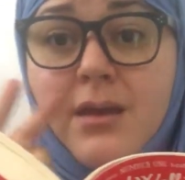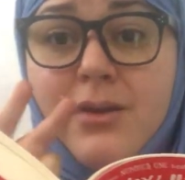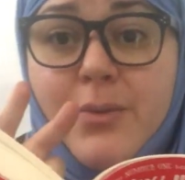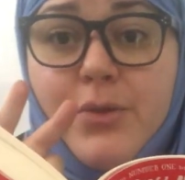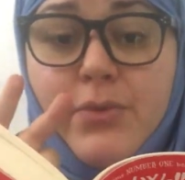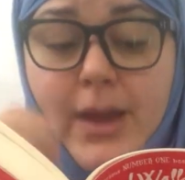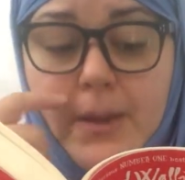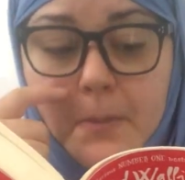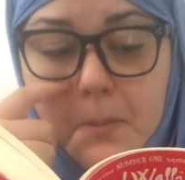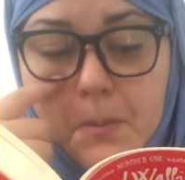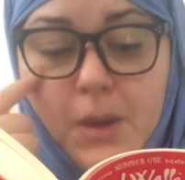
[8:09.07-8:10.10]
Number 3,
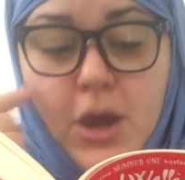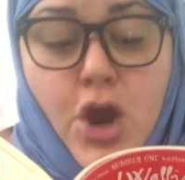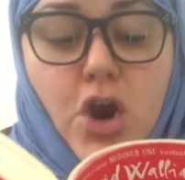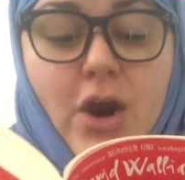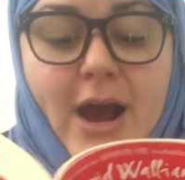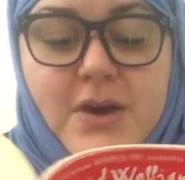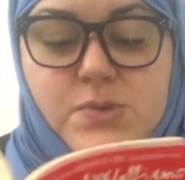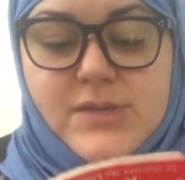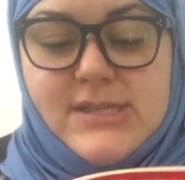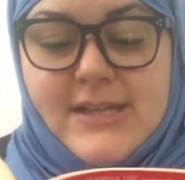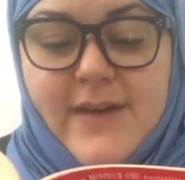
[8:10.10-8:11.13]
her house
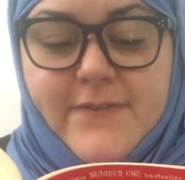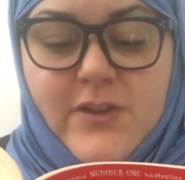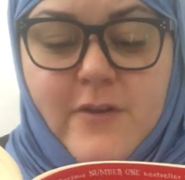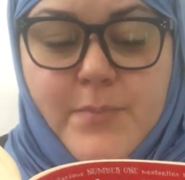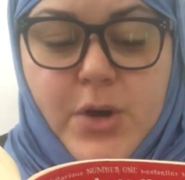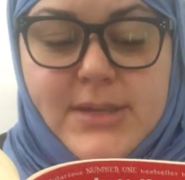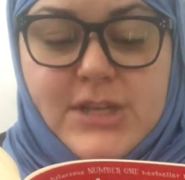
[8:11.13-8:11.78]
was stuffed full of books,